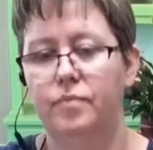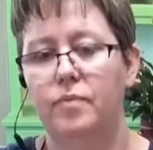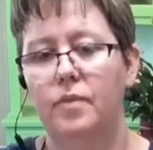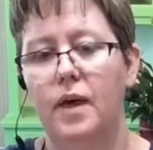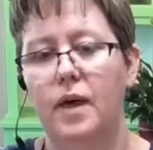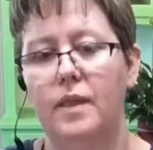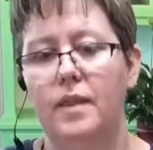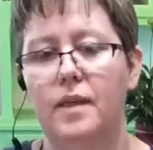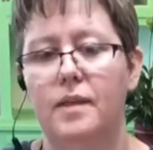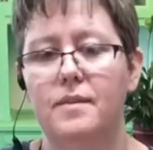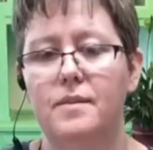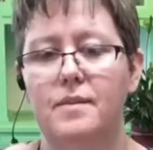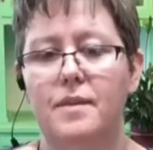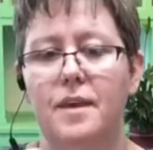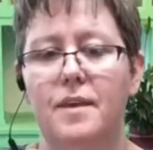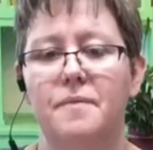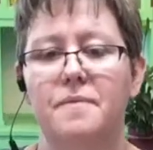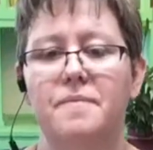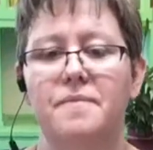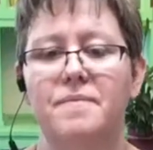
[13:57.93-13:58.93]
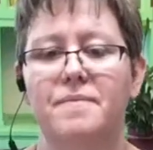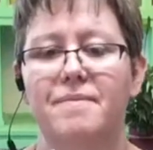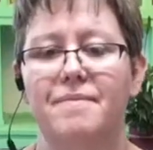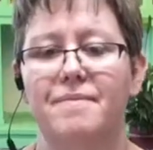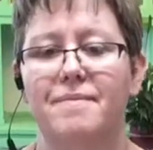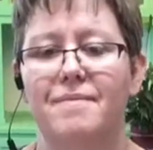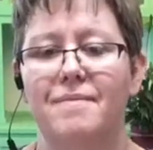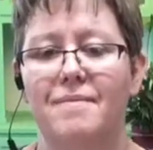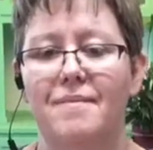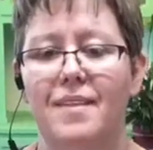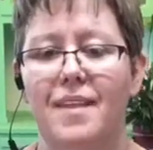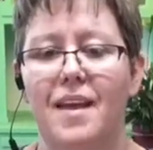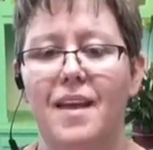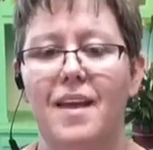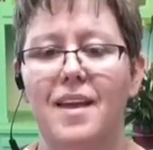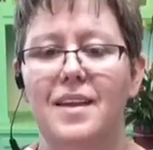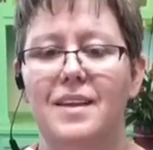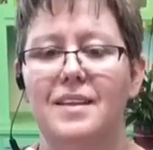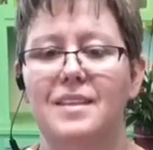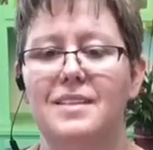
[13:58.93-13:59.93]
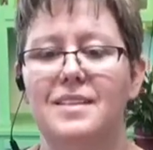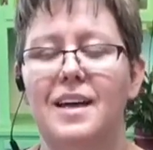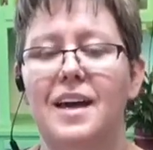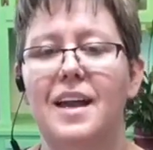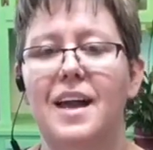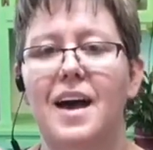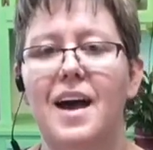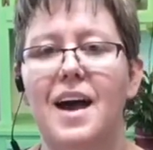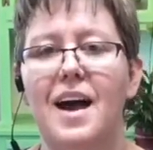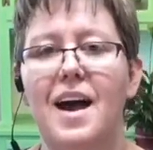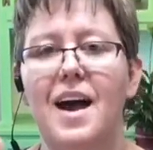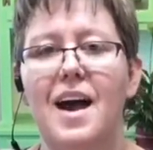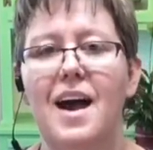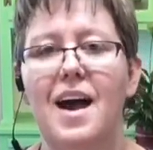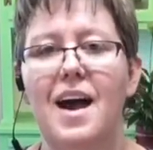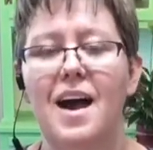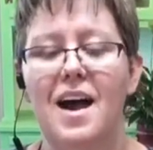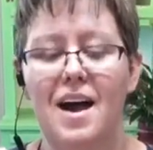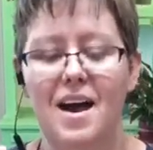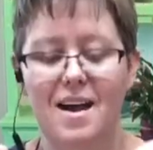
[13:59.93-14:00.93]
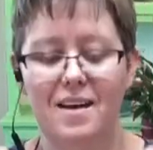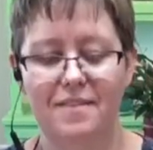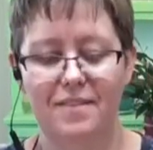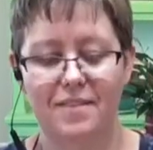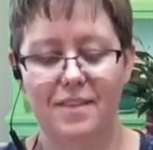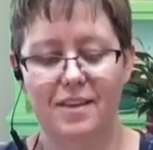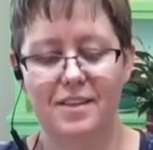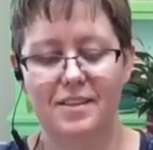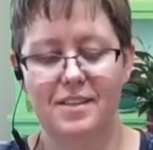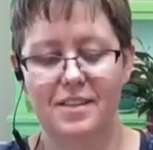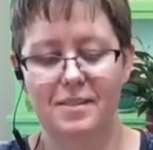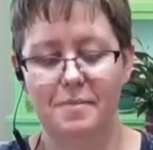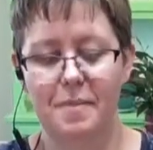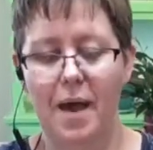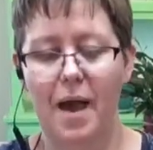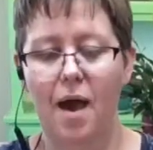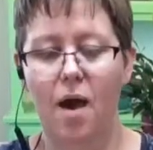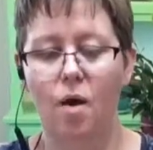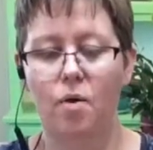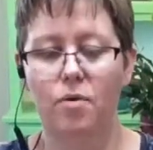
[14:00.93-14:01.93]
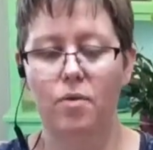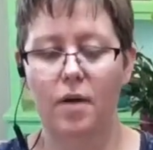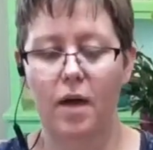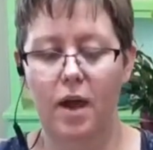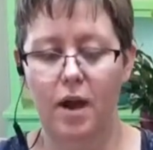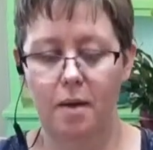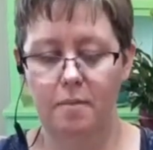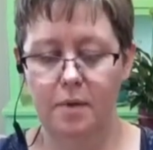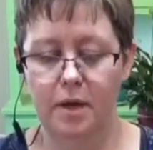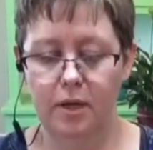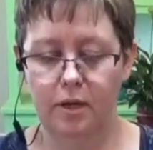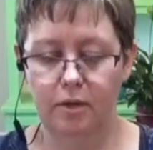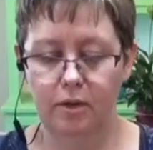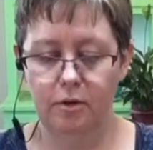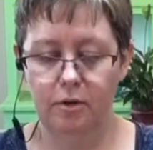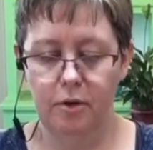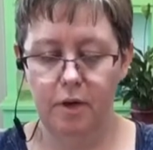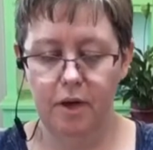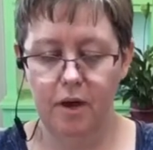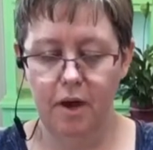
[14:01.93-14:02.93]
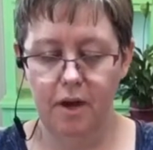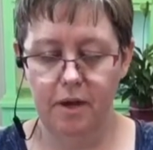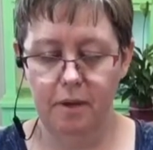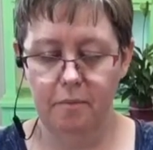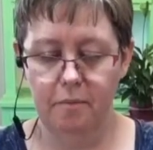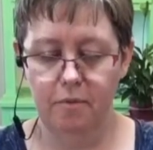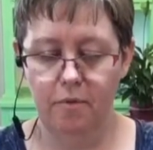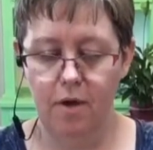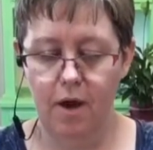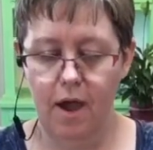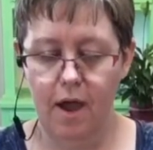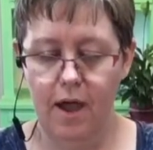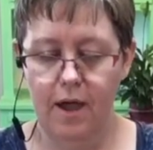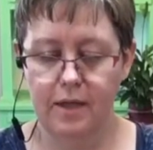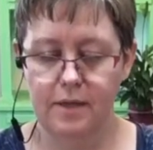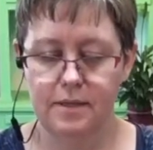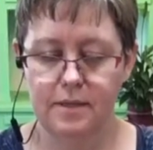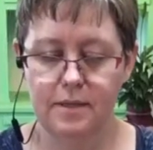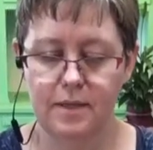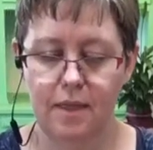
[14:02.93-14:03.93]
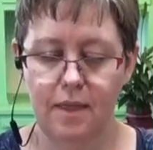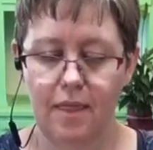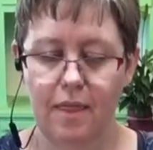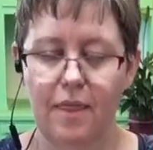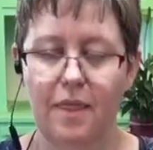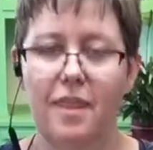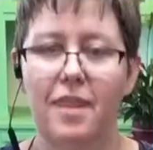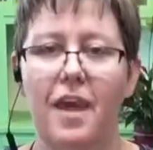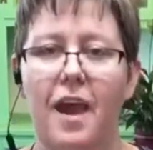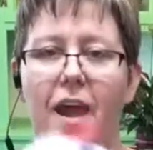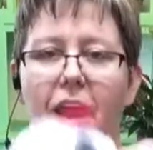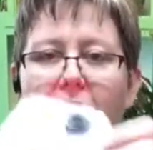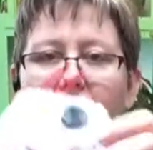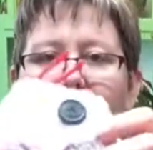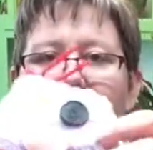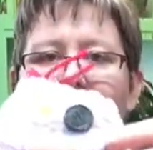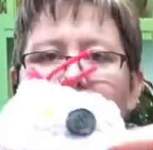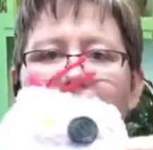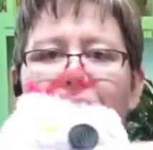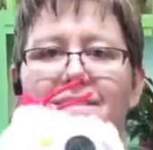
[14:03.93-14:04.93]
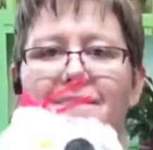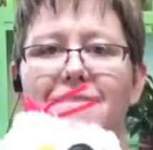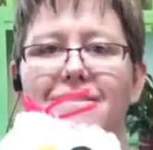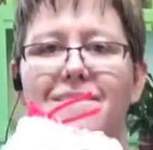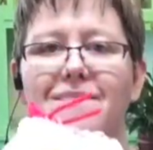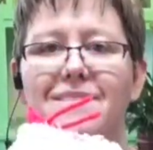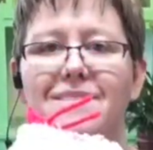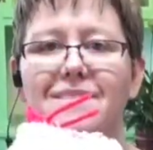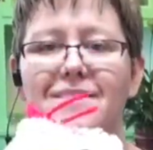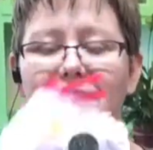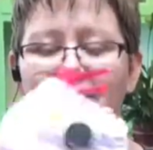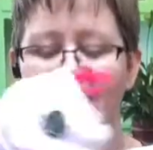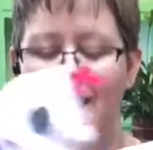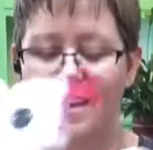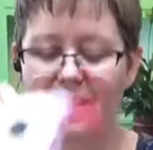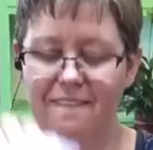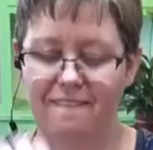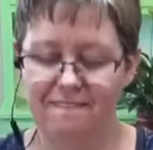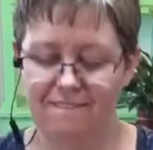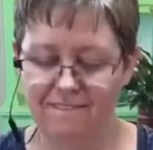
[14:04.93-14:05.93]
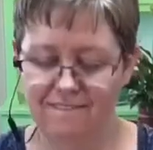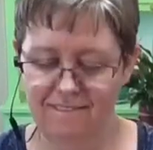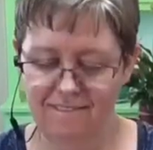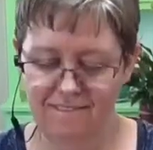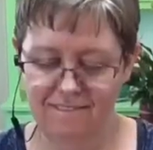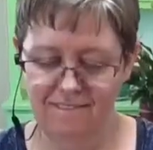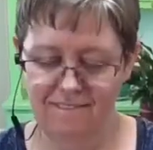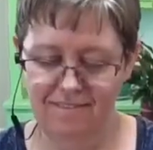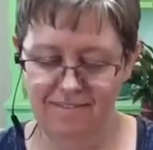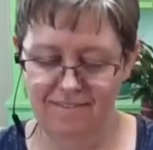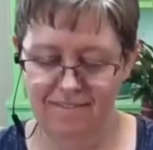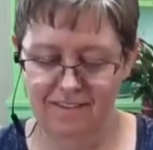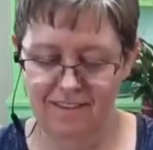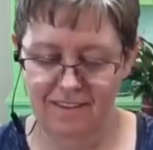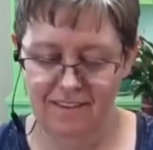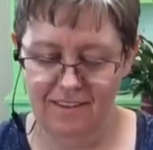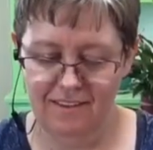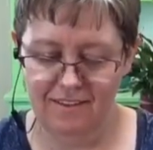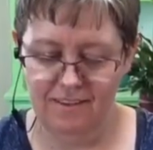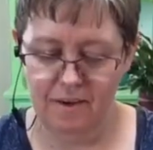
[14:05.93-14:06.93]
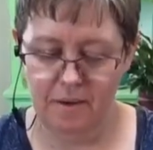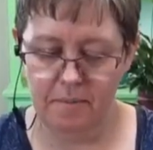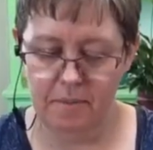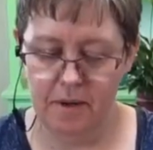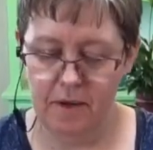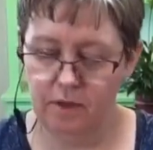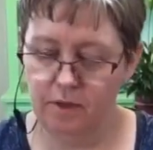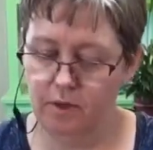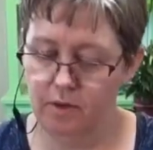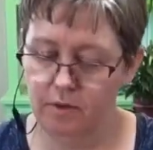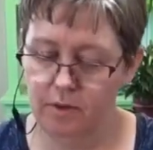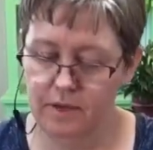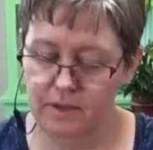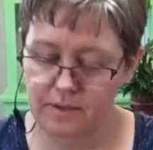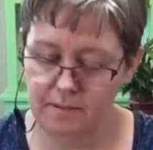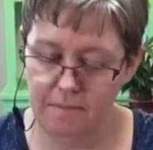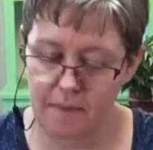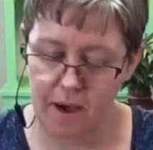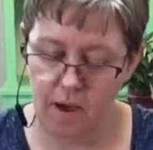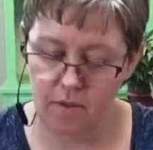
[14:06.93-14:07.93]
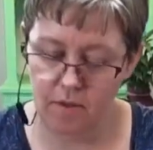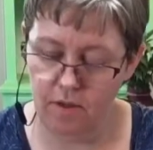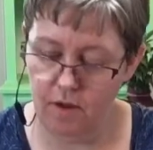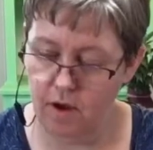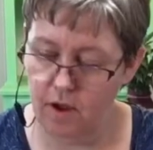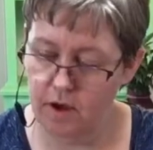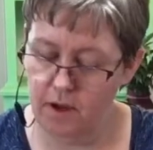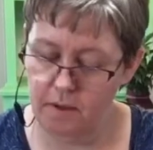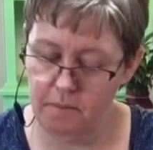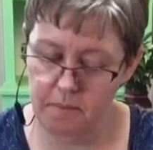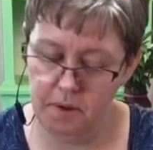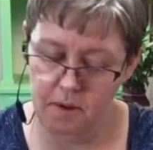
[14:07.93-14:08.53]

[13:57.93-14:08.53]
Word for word: Ta-da! There's his mouth, and I'm going to it on him right there. See? So I'm going to glue his mouth on him.